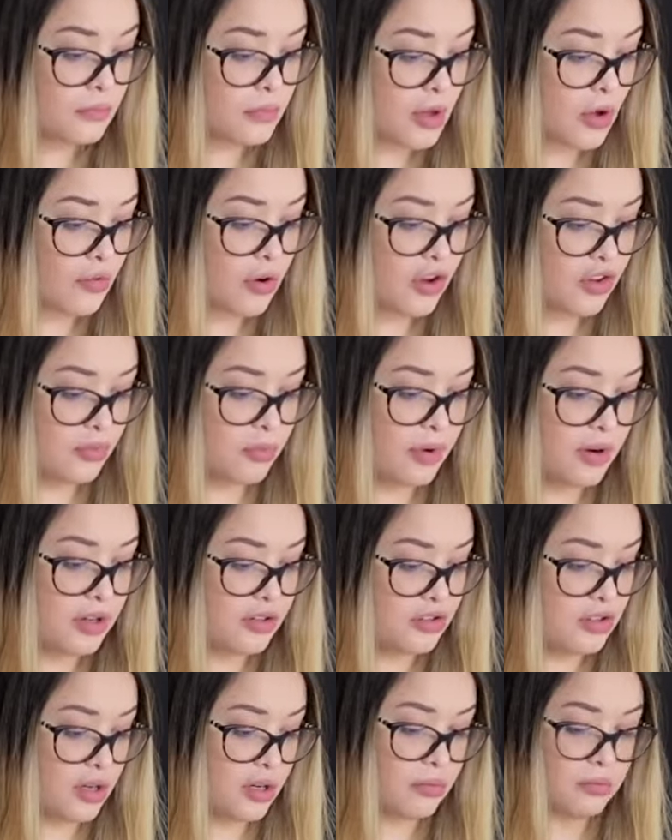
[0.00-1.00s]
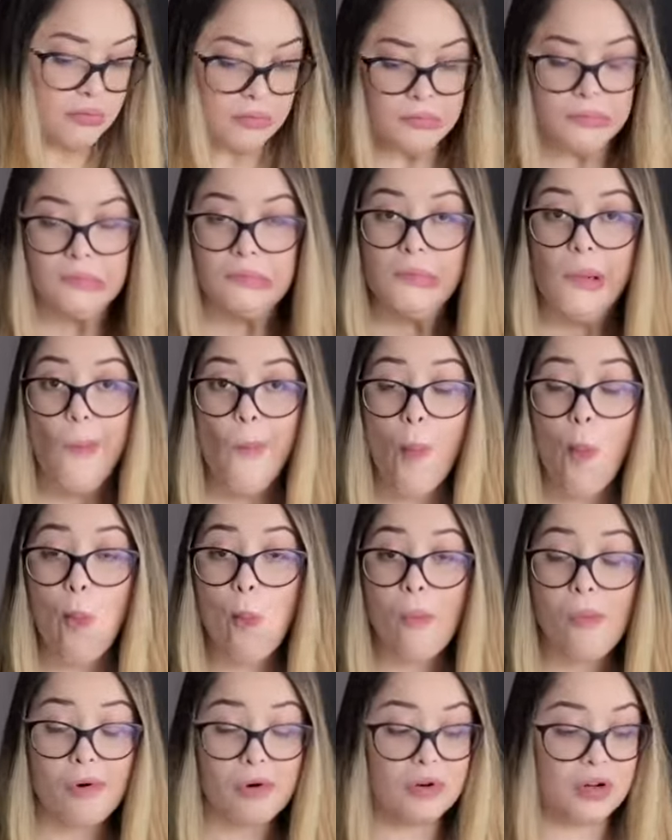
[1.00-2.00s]
raspberries are
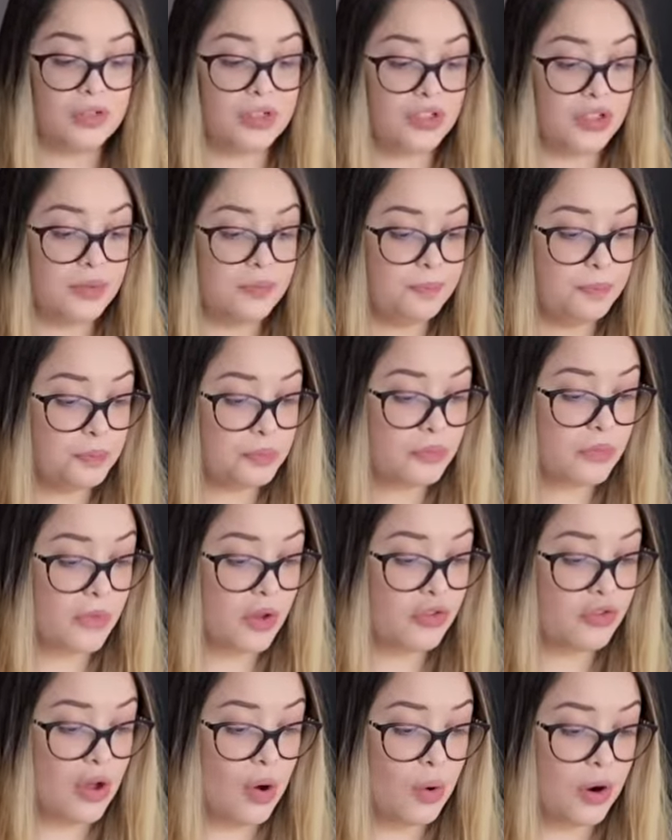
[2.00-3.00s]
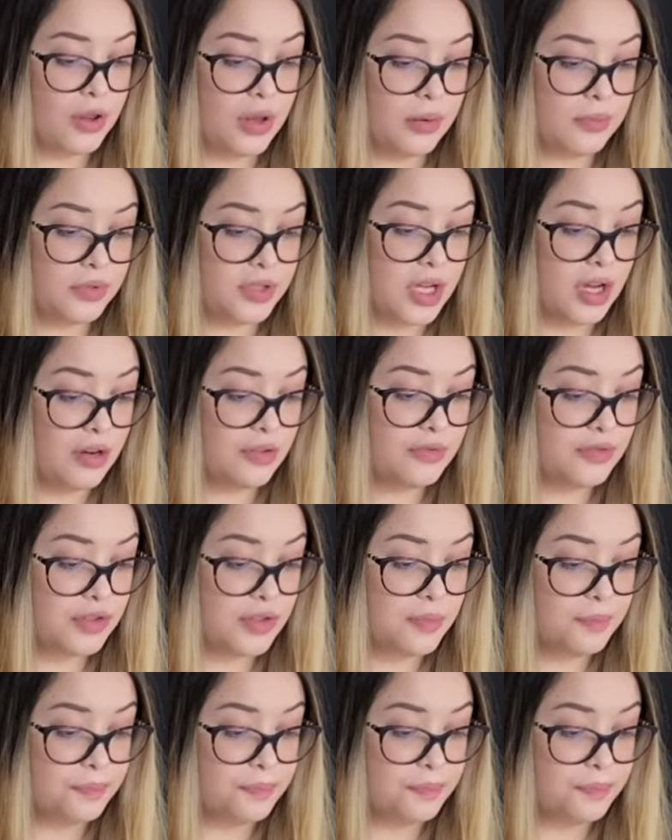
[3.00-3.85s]
already sour themselves.